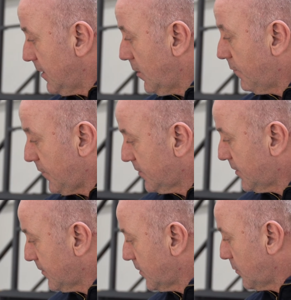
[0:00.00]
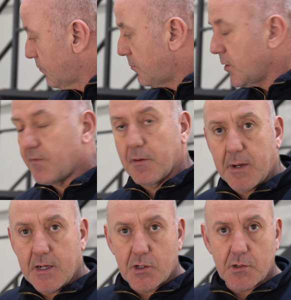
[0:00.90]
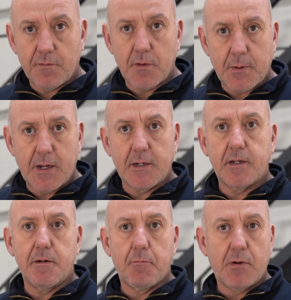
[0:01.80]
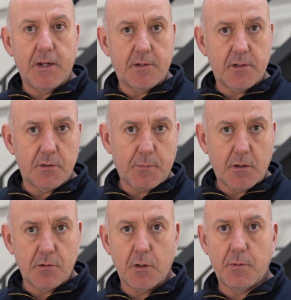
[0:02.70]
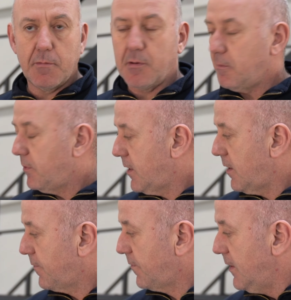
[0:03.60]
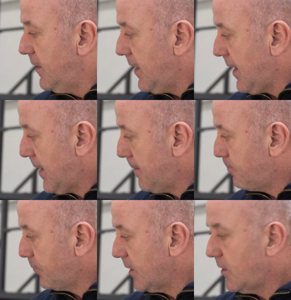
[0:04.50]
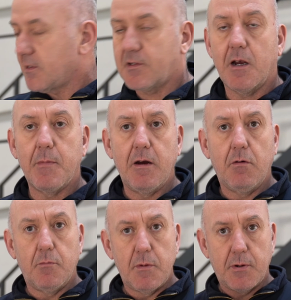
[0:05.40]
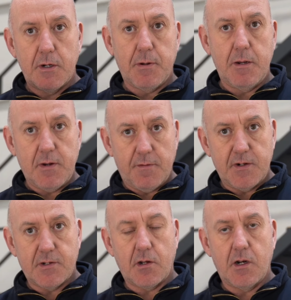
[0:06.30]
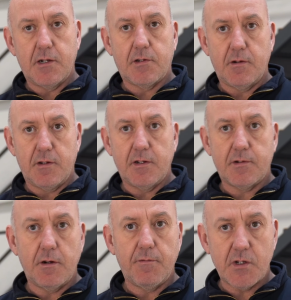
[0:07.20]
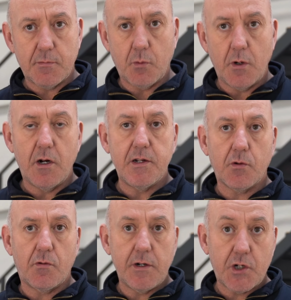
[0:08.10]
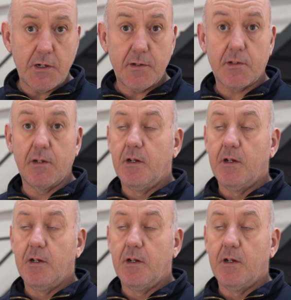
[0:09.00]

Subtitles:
Obvious things like we remove the badges off the back and then place those back on top of the PPF. Lights come out and we put the PPF inside so that there's no visible lines or edges.